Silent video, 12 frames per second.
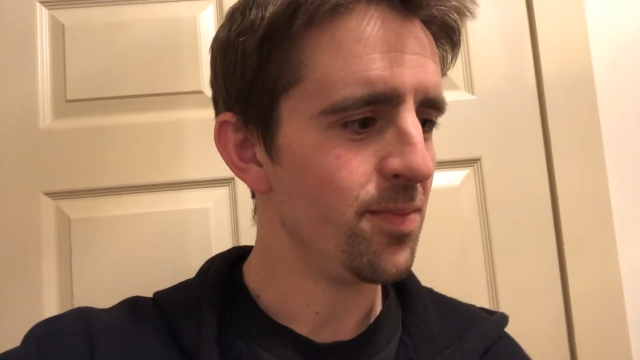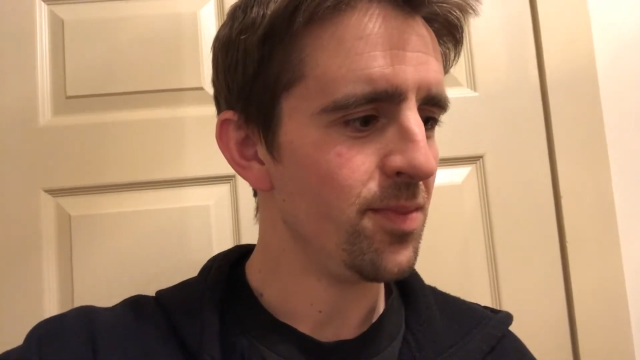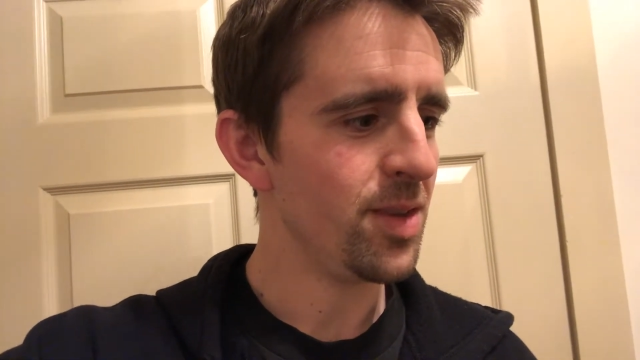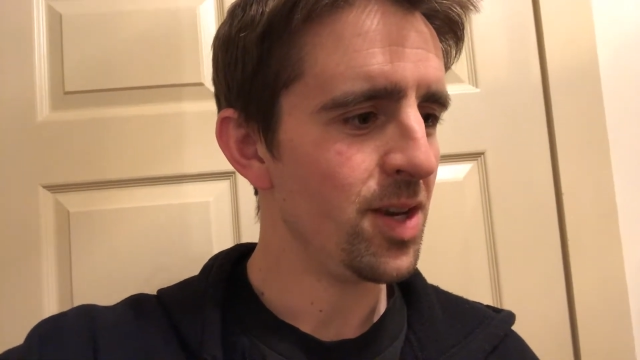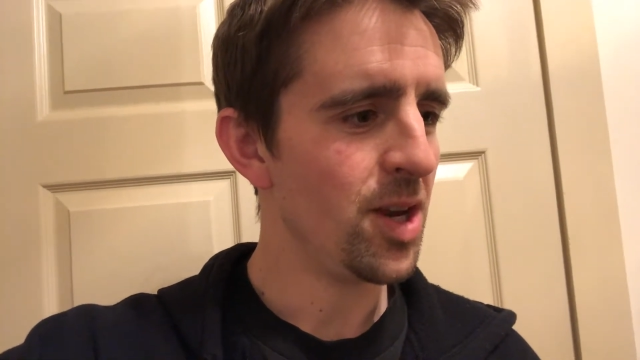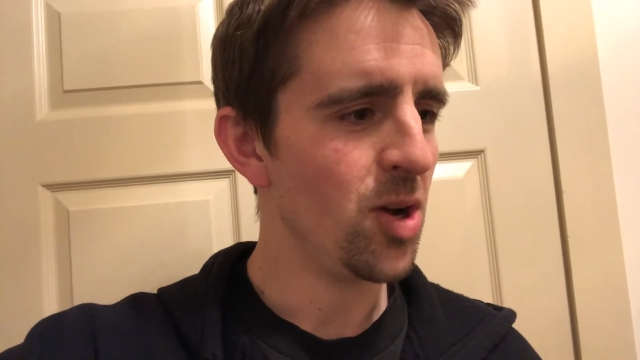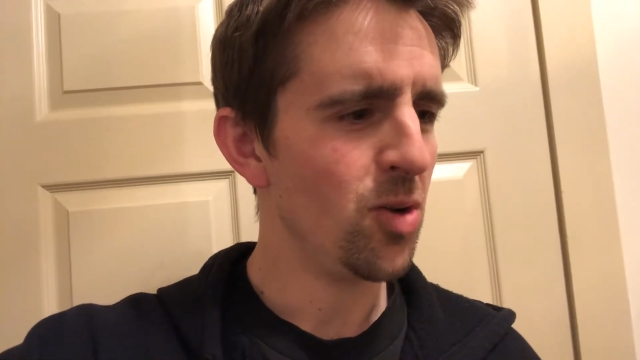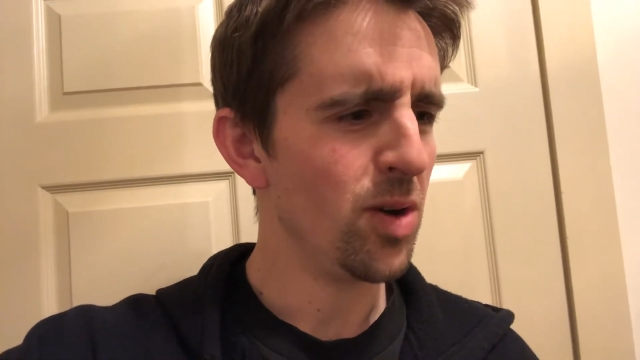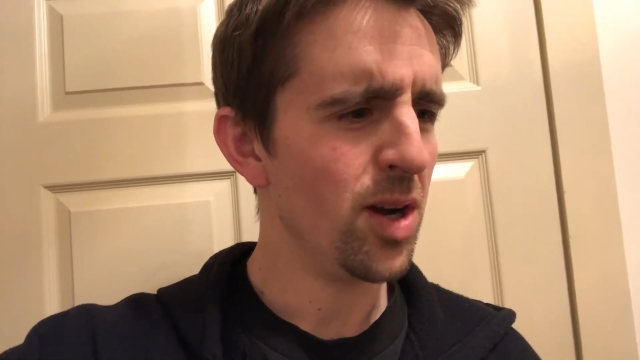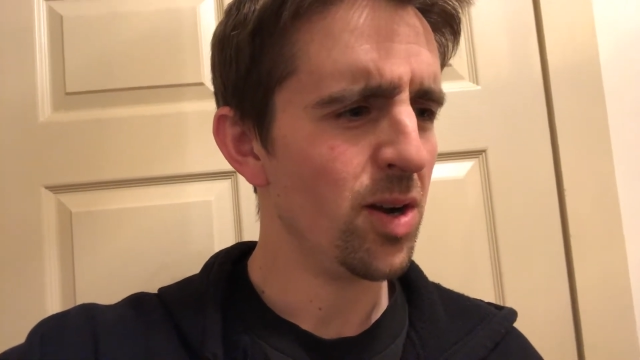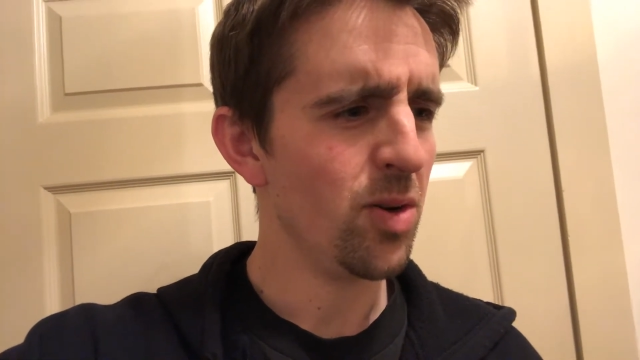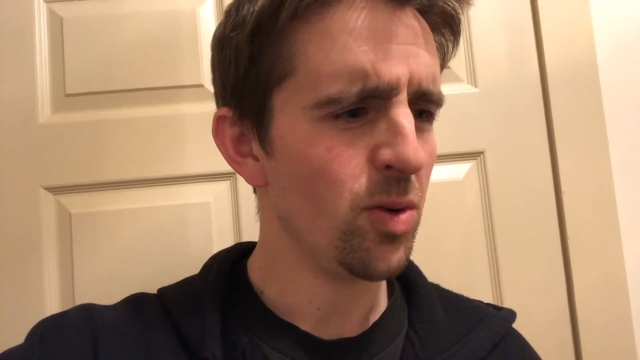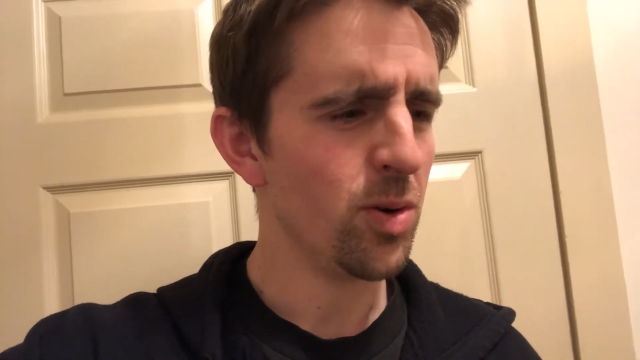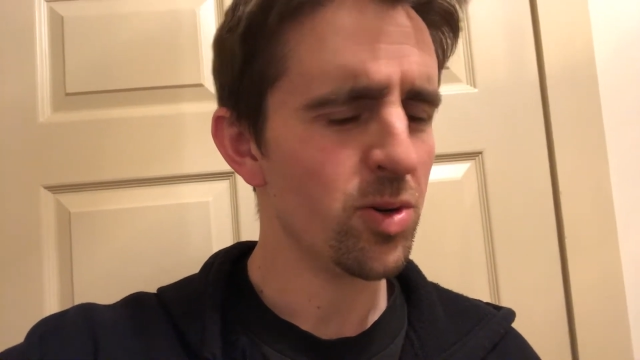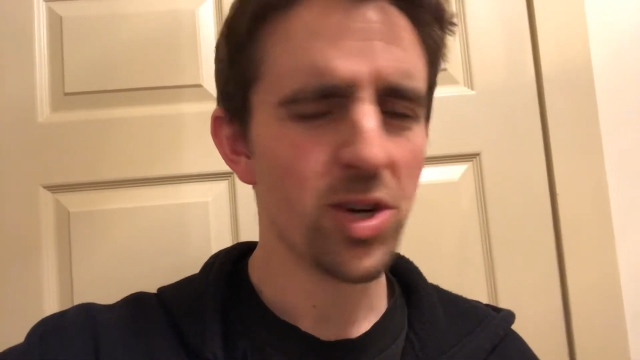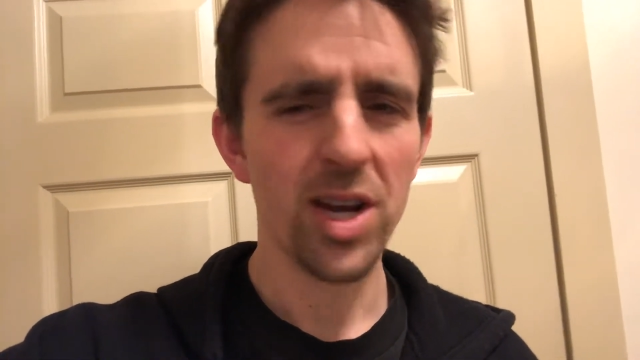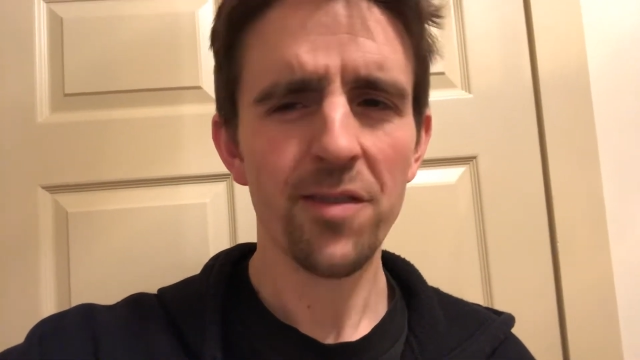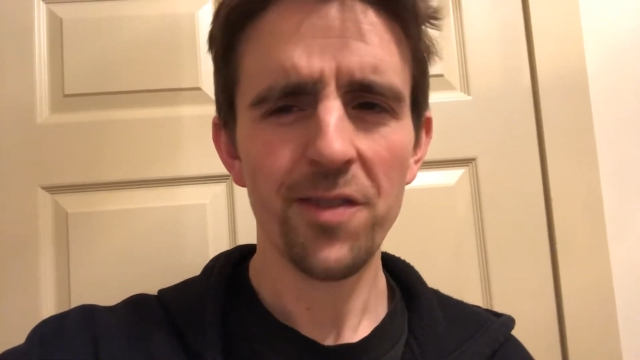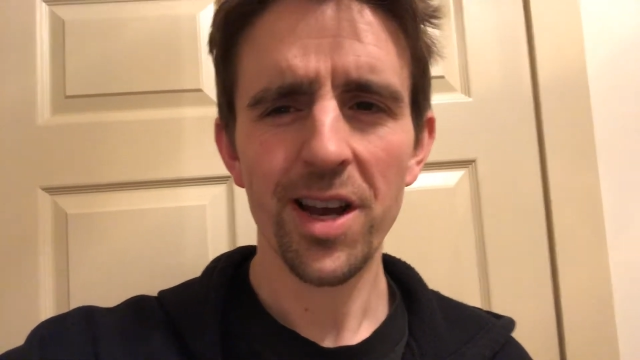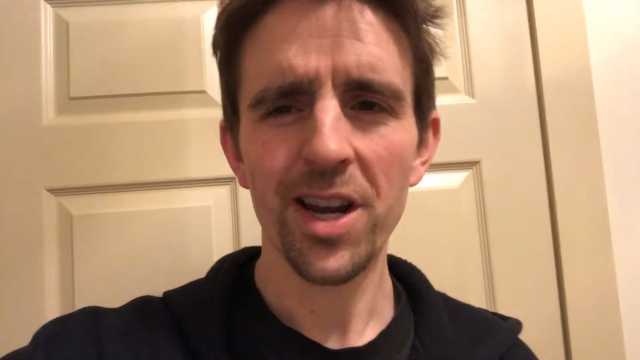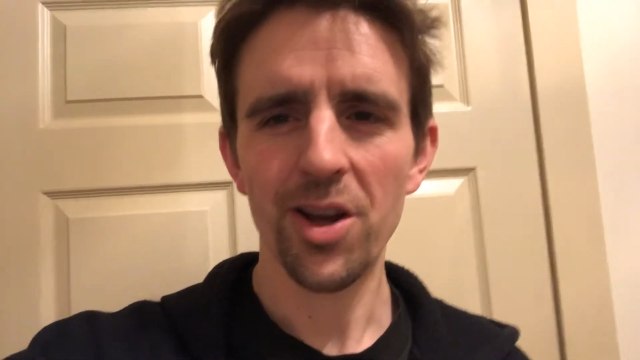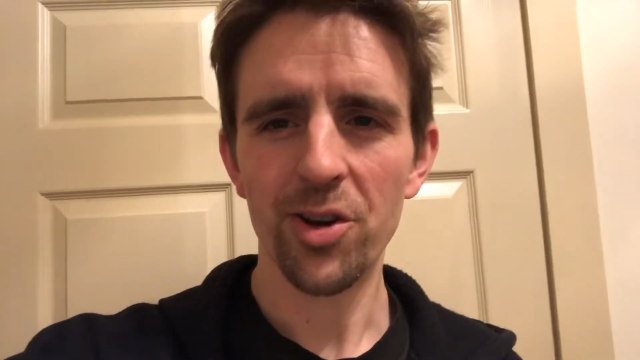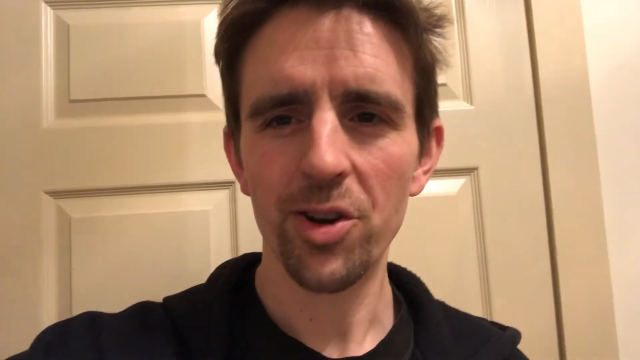you know, we were trying to